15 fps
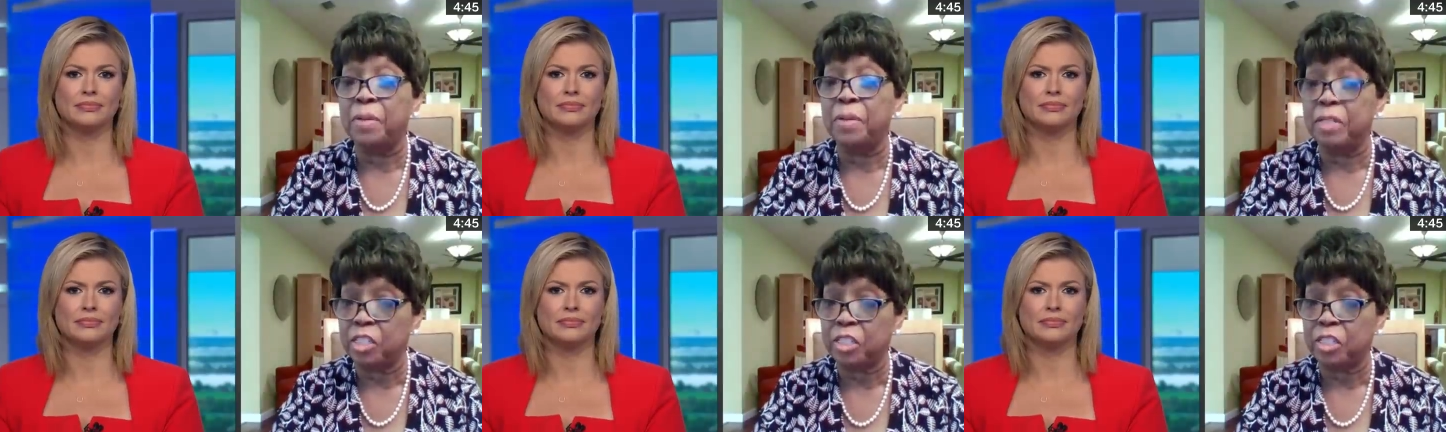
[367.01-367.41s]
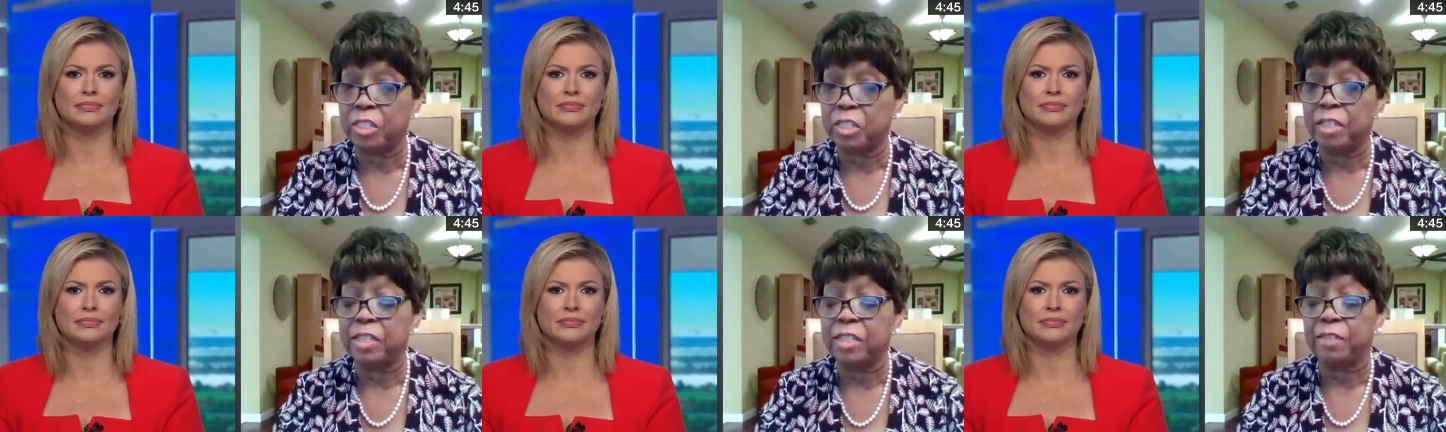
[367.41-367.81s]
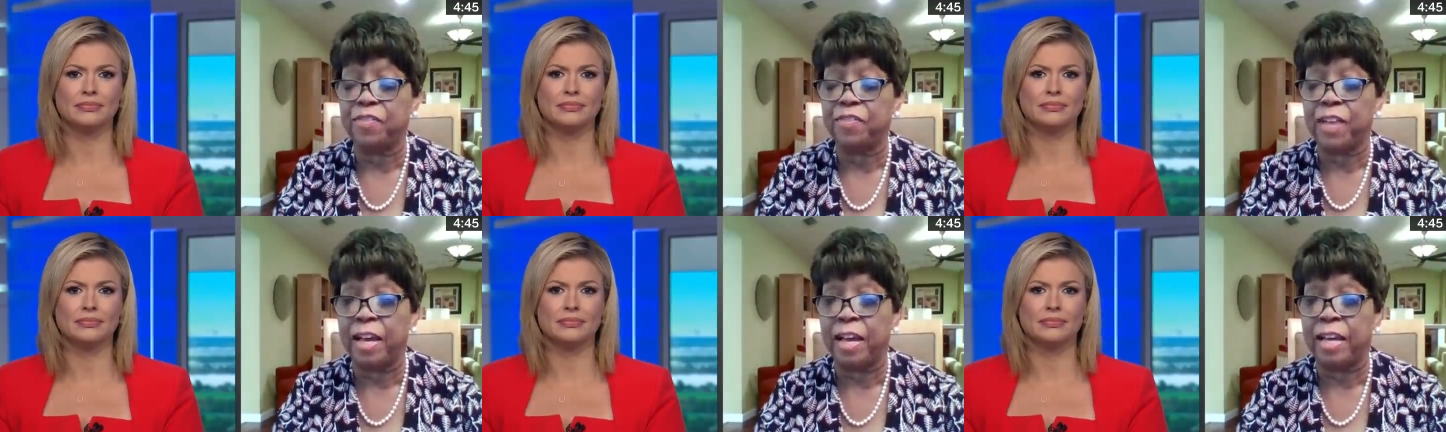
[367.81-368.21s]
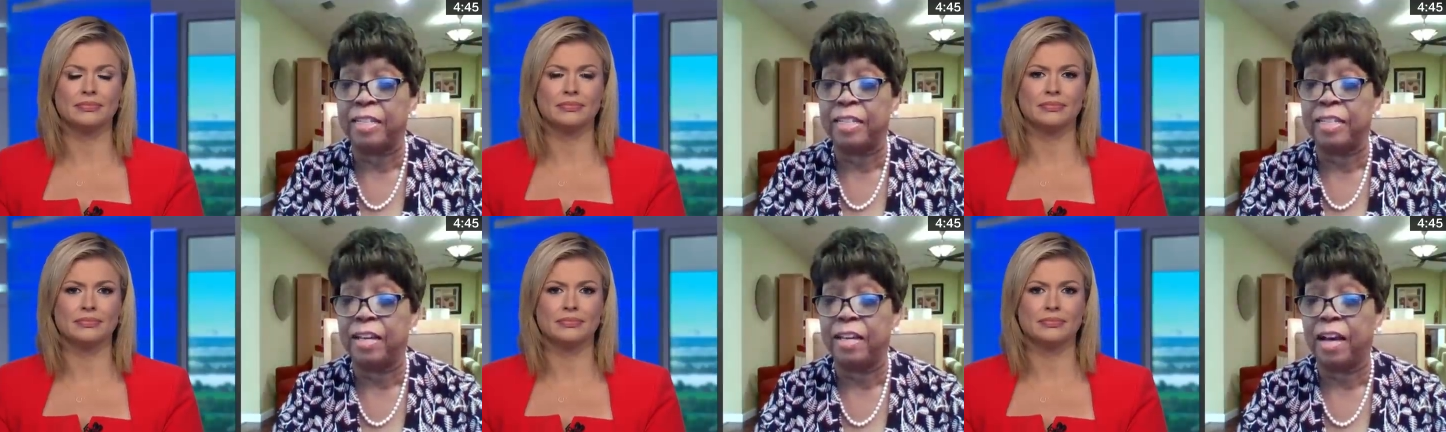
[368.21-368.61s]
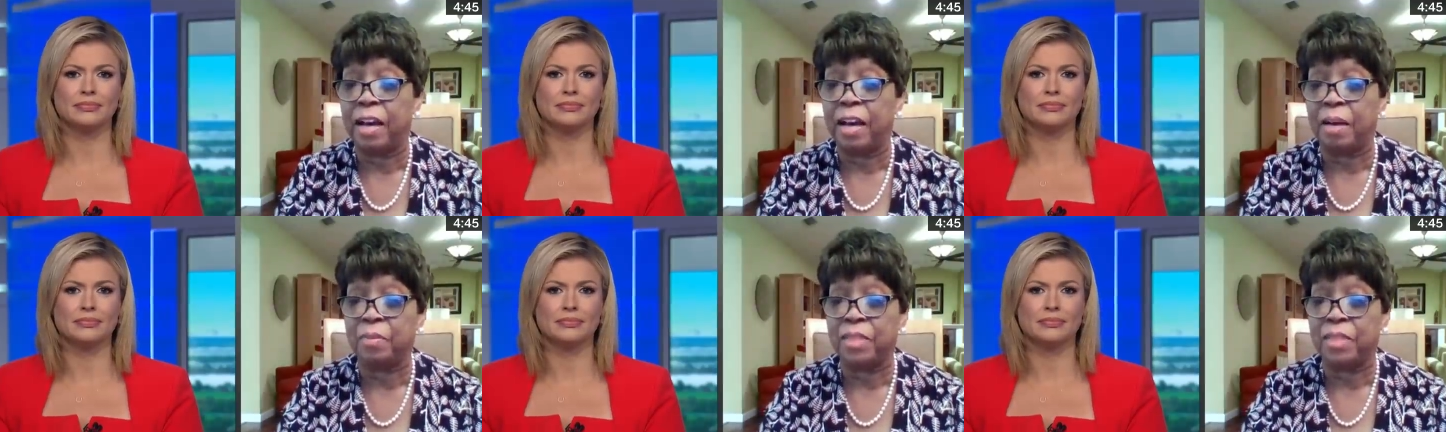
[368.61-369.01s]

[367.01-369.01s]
Speaker 1: push to find um,